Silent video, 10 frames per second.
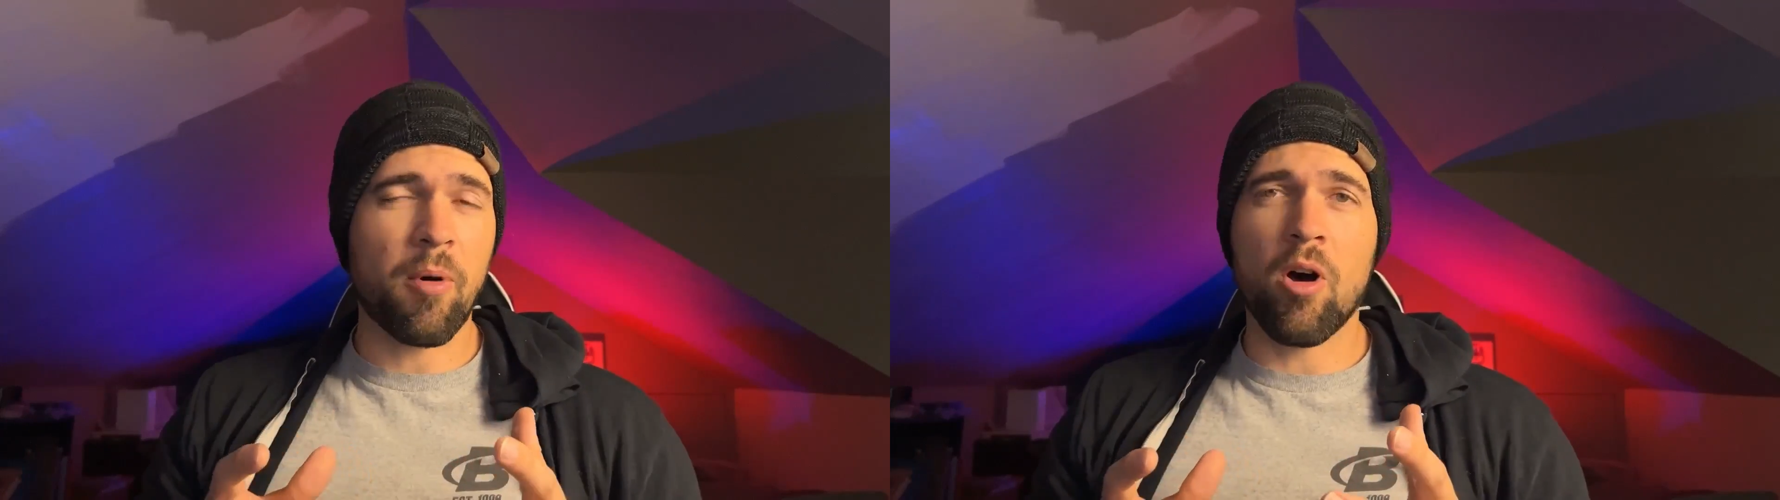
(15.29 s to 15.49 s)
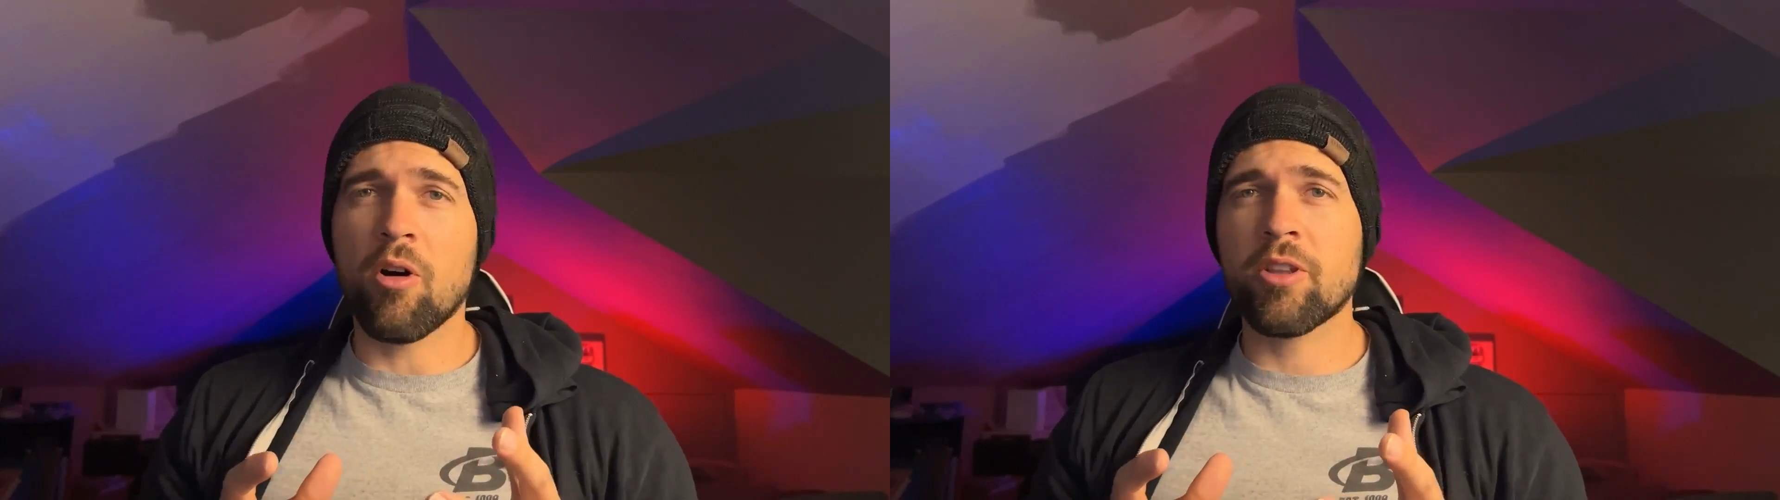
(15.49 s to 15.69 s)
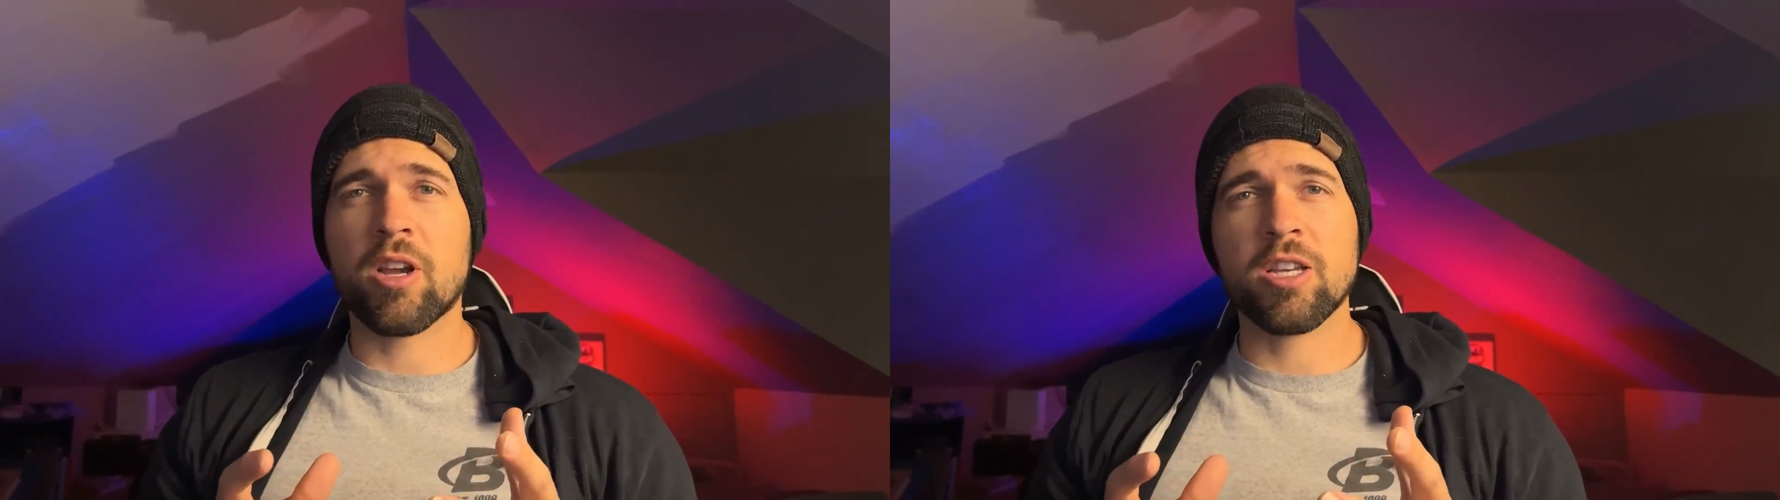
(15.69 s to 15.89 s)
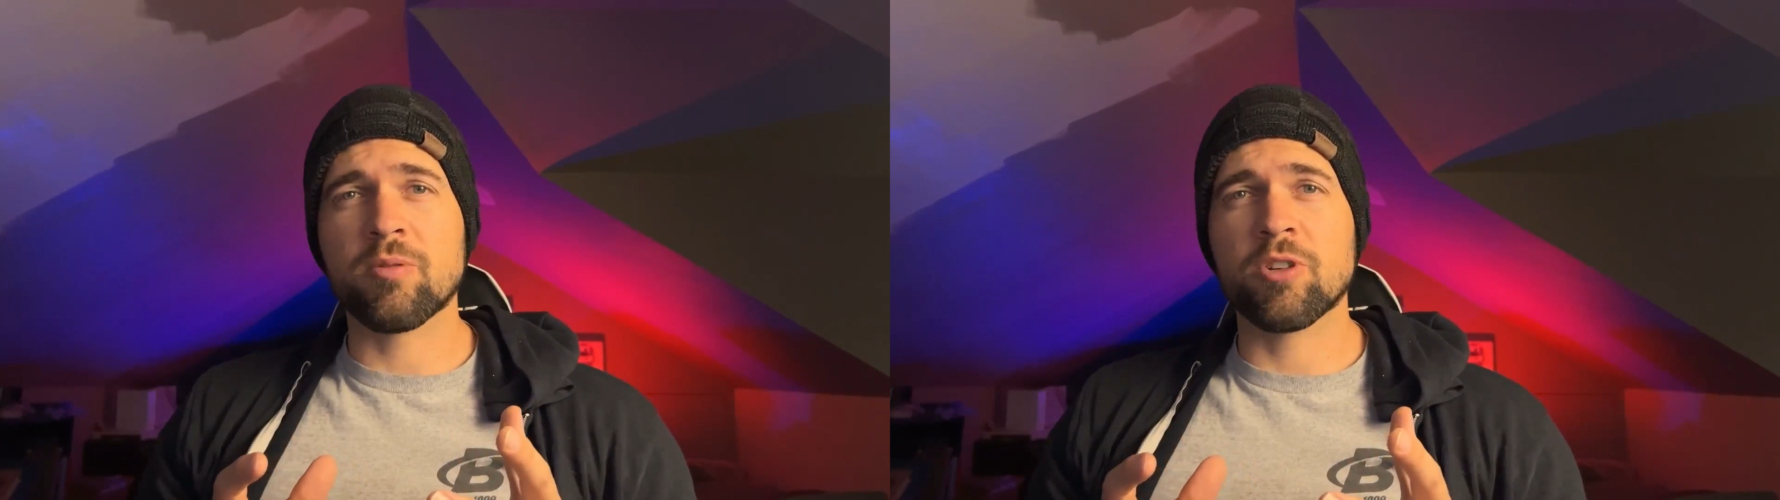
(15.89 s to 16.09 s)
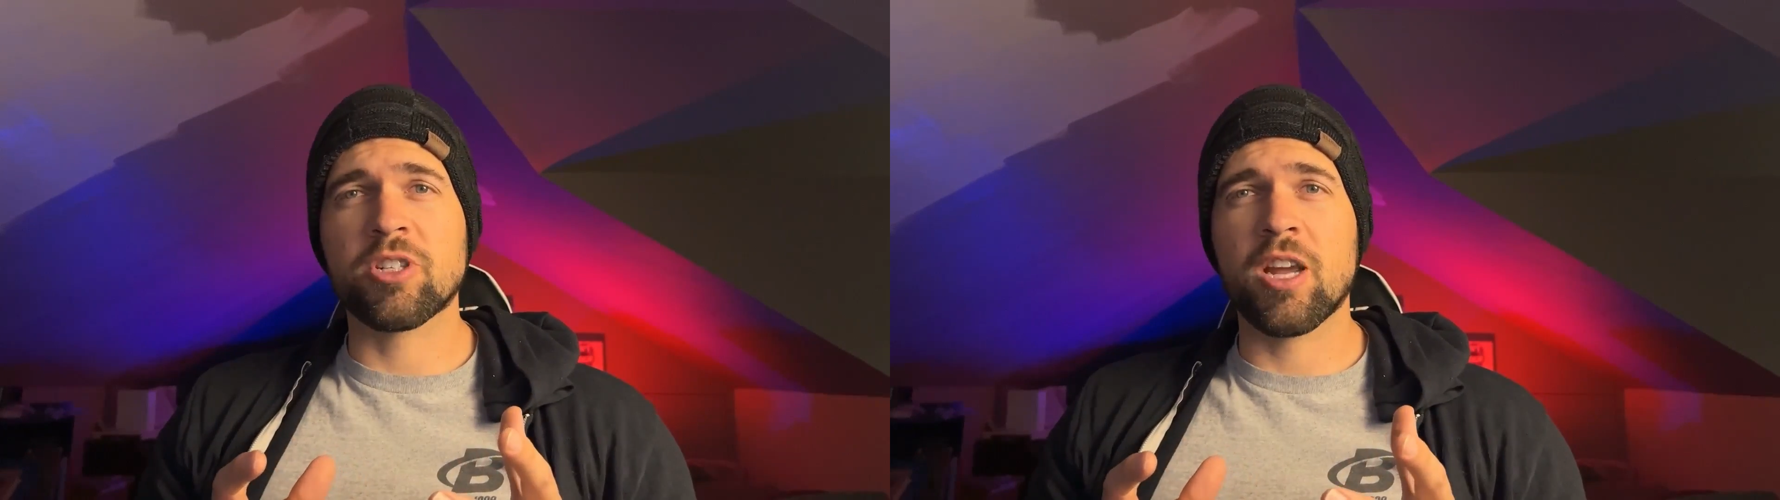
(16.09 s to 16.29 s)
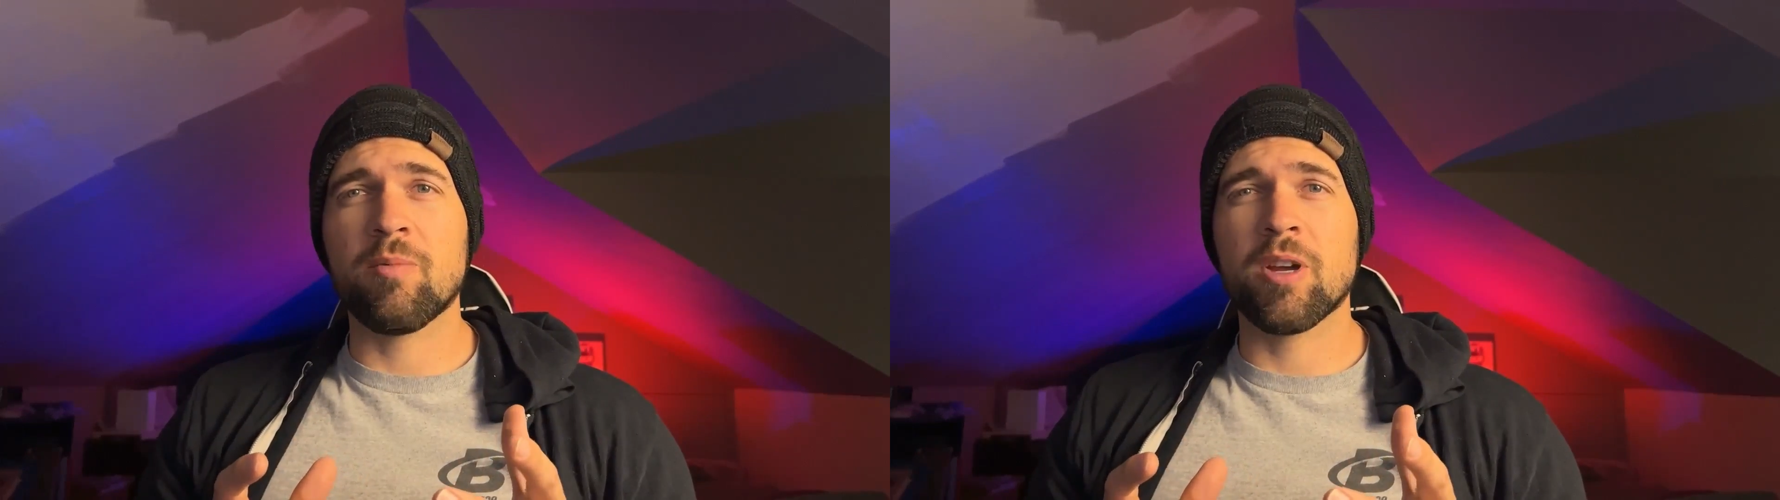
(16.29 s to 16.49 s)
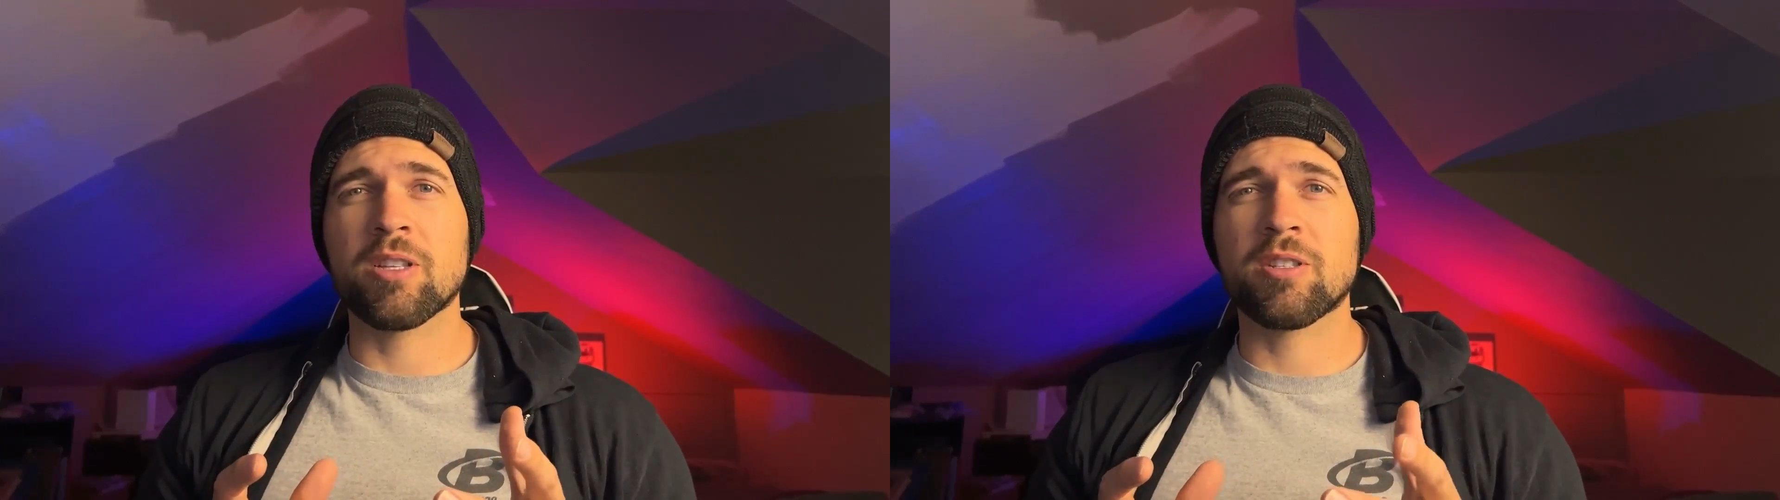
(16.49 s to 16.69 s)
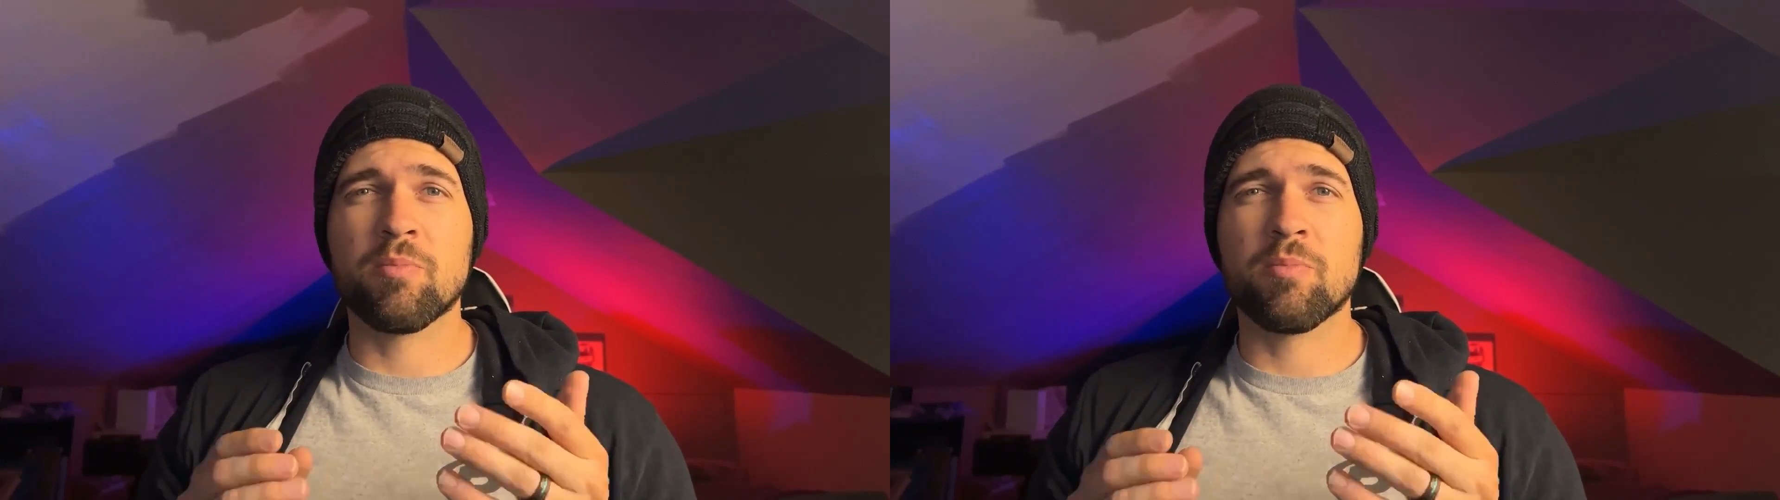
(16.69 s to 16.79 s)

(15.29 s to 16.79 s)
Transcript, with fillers: all the customer statements,